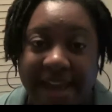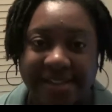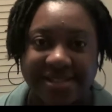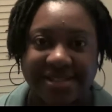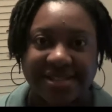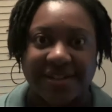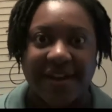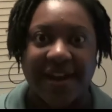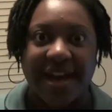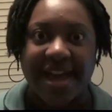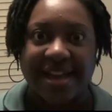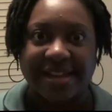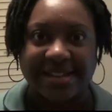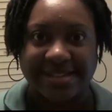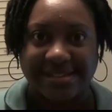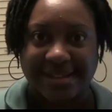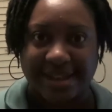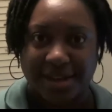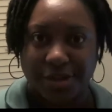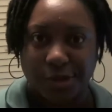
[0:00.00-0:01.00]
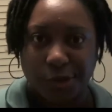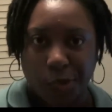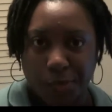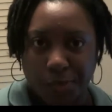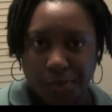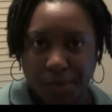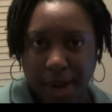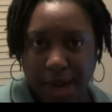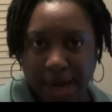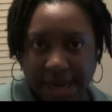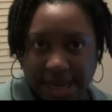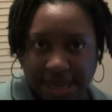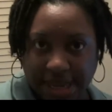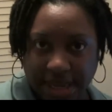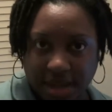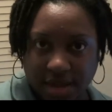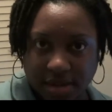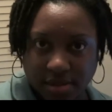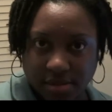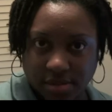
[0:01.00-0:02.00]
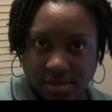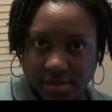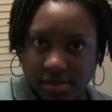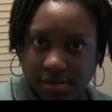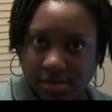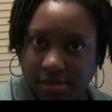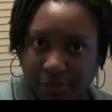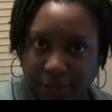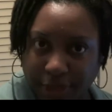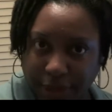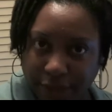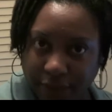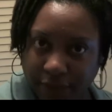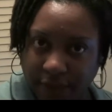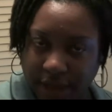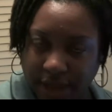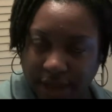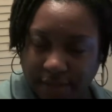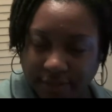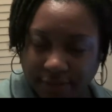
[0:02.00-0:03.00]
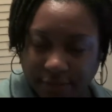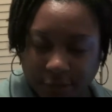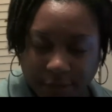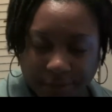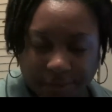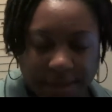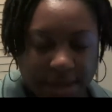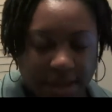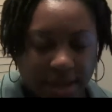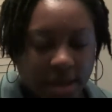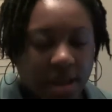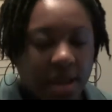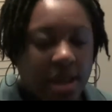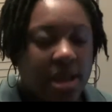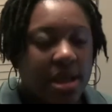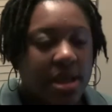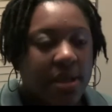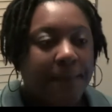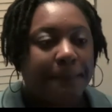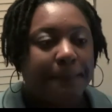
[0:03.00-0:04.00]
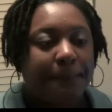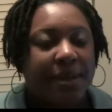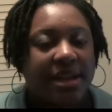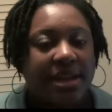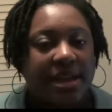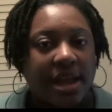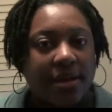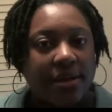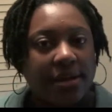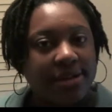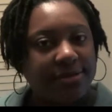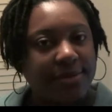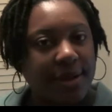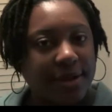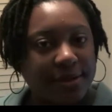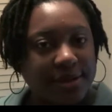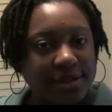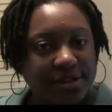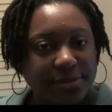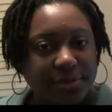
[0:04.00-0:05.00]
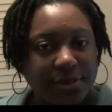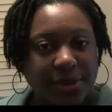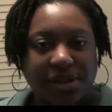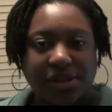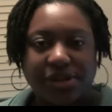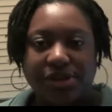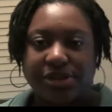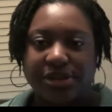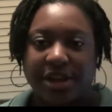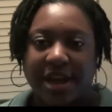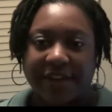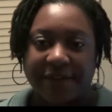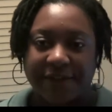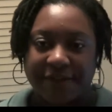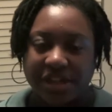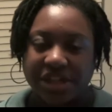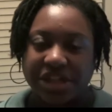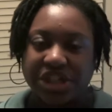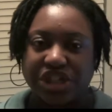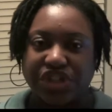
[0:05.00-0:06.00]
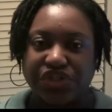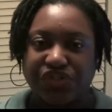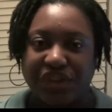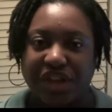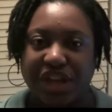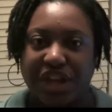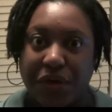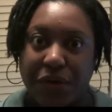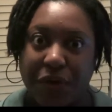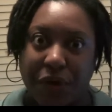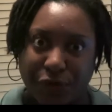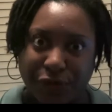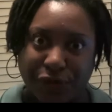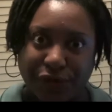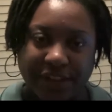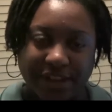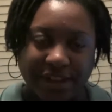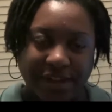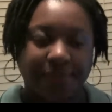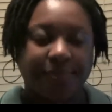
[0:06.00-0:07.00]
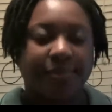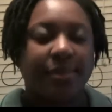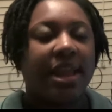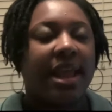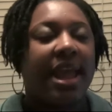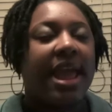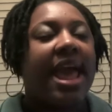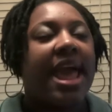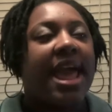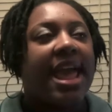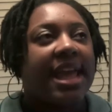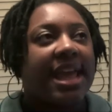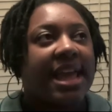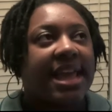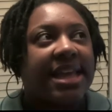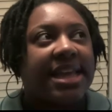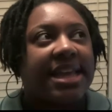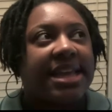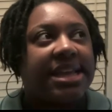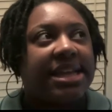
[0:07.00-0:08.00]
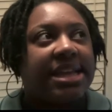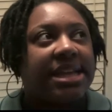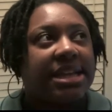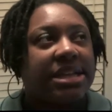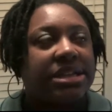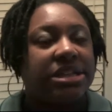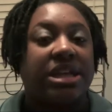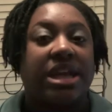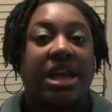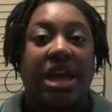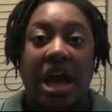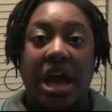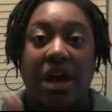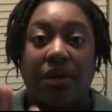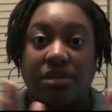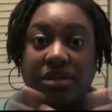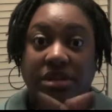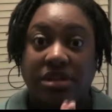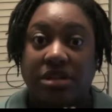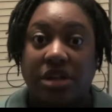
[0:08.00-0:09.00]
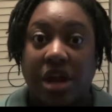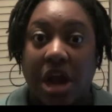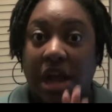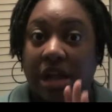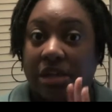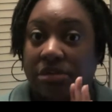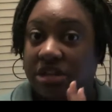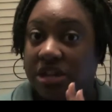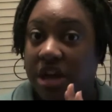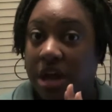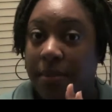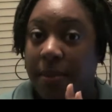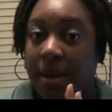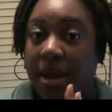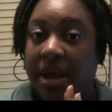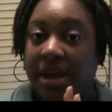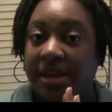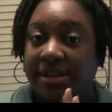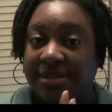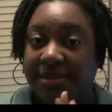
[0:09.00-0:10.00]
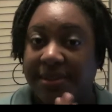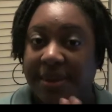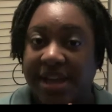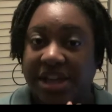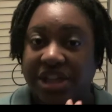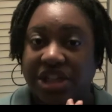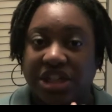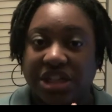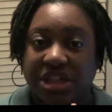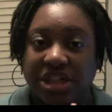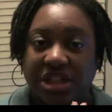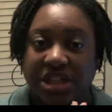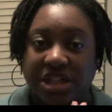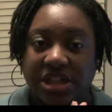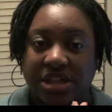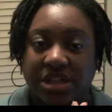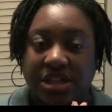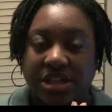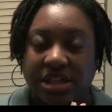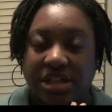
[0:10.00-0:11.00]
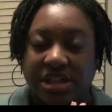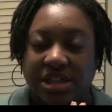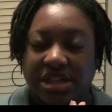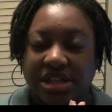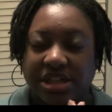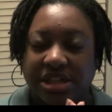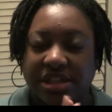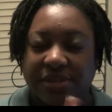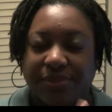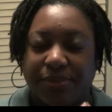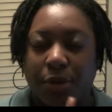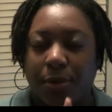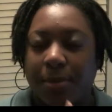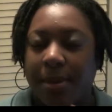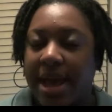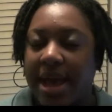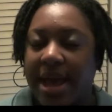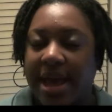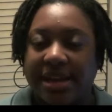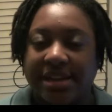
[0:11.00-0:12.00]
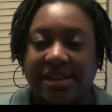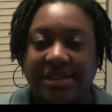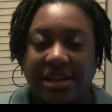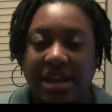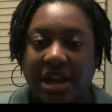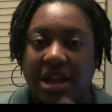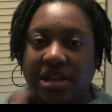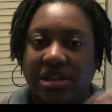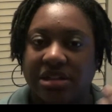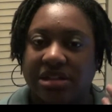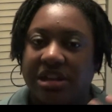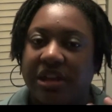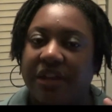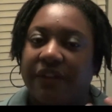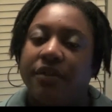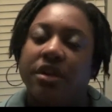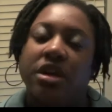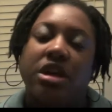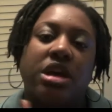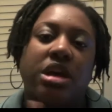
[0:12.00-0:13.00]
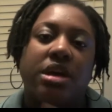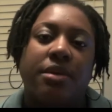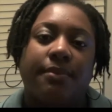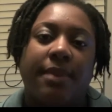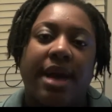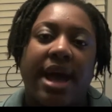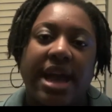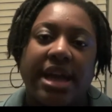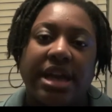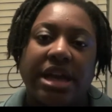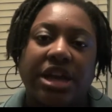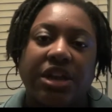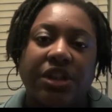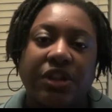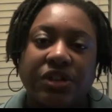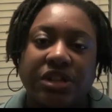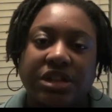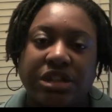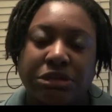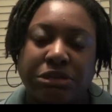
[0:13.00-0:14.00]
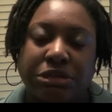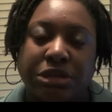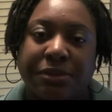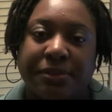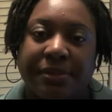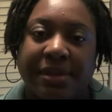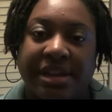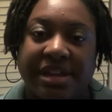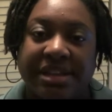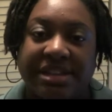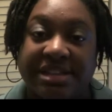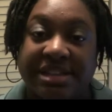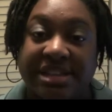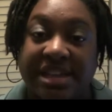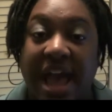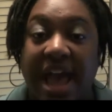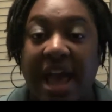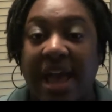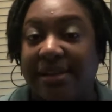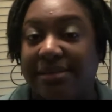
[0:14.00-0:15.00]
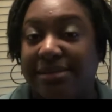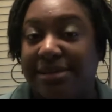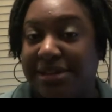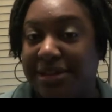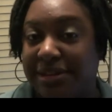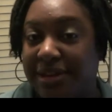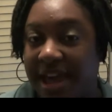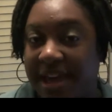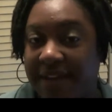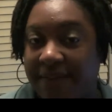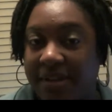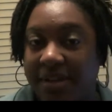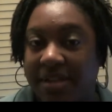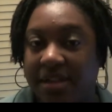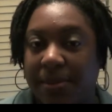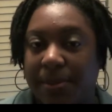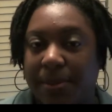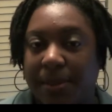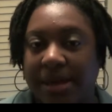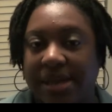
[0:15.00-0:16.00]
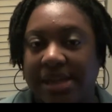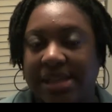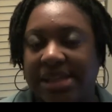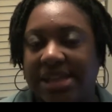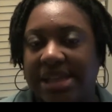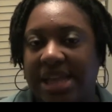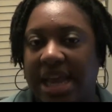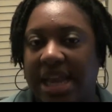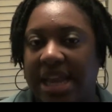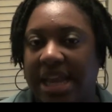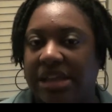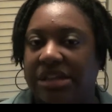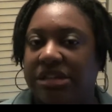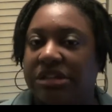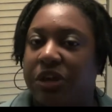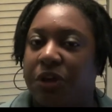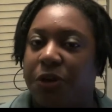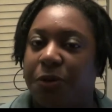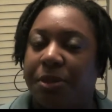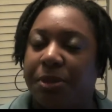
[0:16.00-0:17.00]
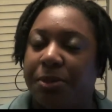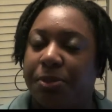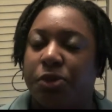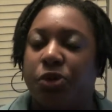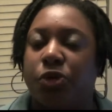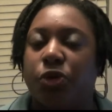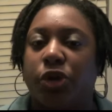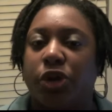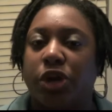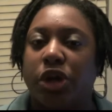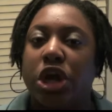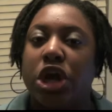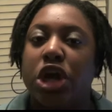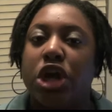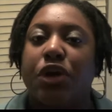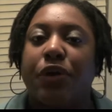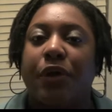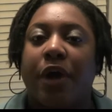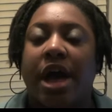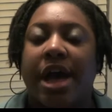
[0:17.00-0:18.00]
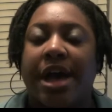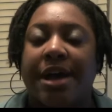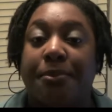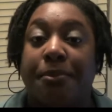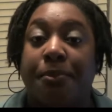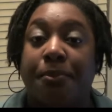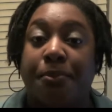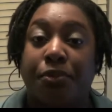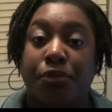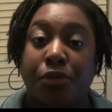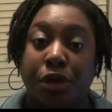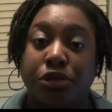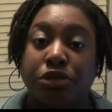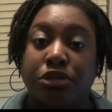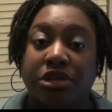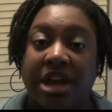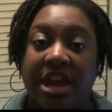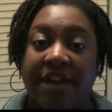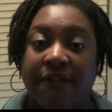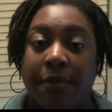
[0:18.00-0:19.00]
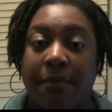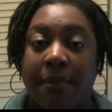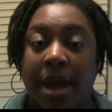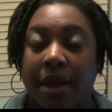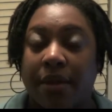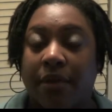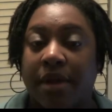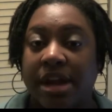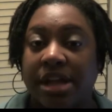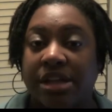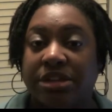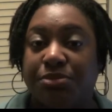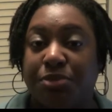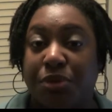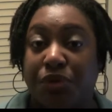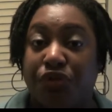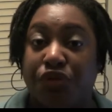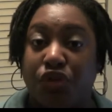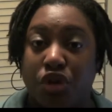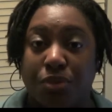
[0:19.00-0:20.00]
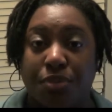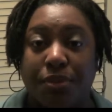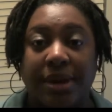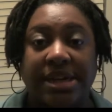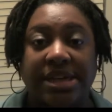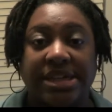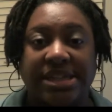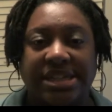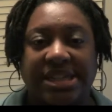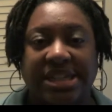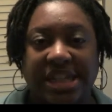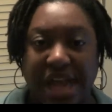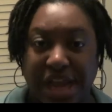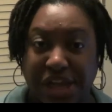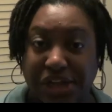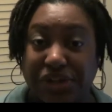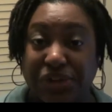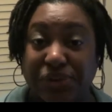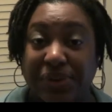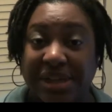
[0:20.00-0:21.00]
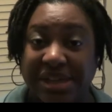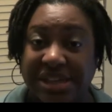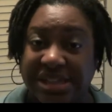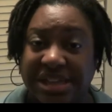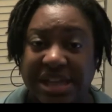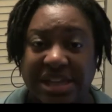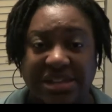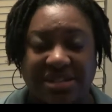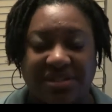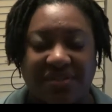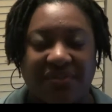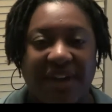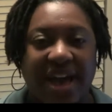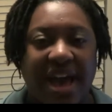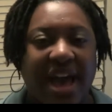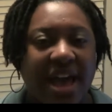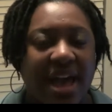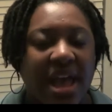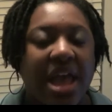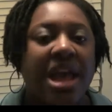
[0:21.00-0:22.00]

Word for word: so I had to take a little break and play with Caleb for a minute. But now he's back with his brother so I can finish this video hopefully. So yeah, I was start. I was talking about constipation, probiotics, and all that stuff. My other symptom is I still having the pregnancy headache. So people who are um, prone to having migraines before pregnancy, they do intensify